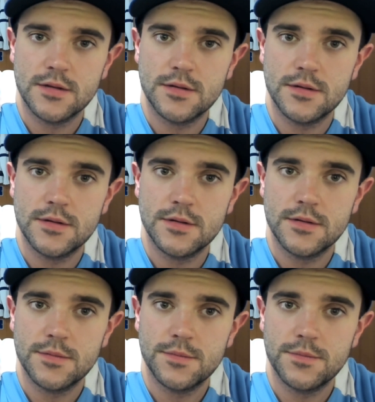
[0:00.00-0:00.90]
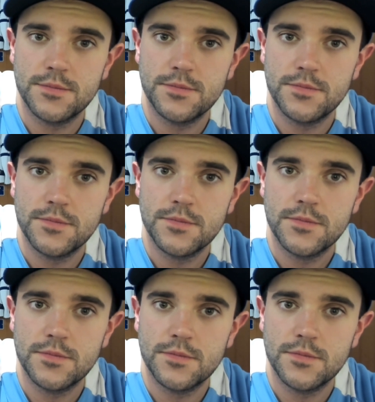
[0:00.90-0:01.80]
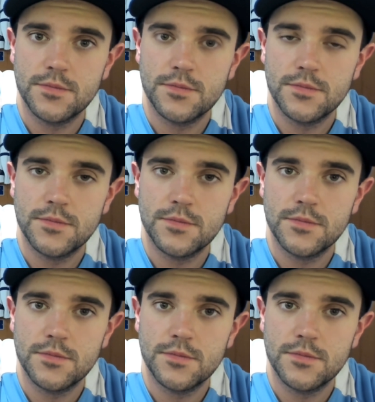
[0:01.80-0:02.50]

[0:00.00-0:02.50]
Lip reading: (no one is talking)